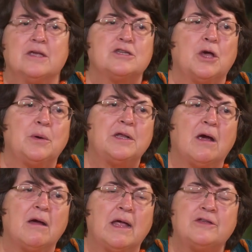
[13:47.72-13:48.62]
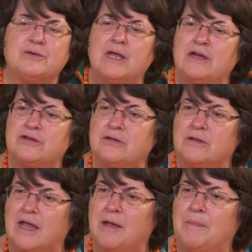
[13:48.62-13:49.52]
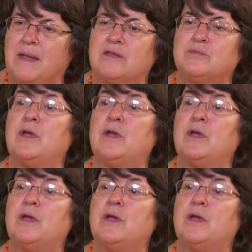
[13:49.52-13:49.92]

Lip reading: So in our educational campaigns,